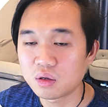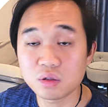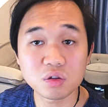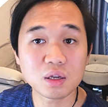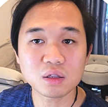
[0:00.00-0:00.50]

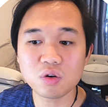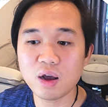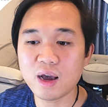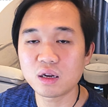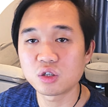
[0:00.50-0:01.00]
So let's go
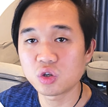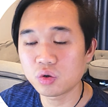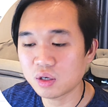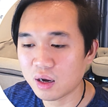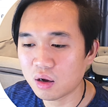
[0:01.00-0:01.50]
ahead and show
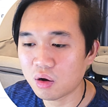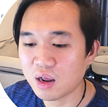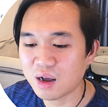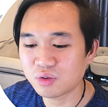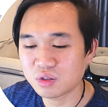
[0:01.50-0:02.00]
you guys on
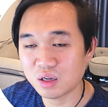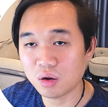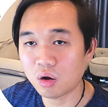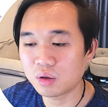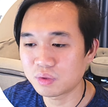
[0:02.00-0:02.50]
how to set
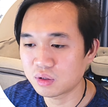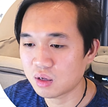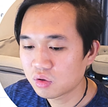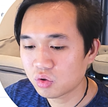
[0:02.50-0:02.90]
all of this up.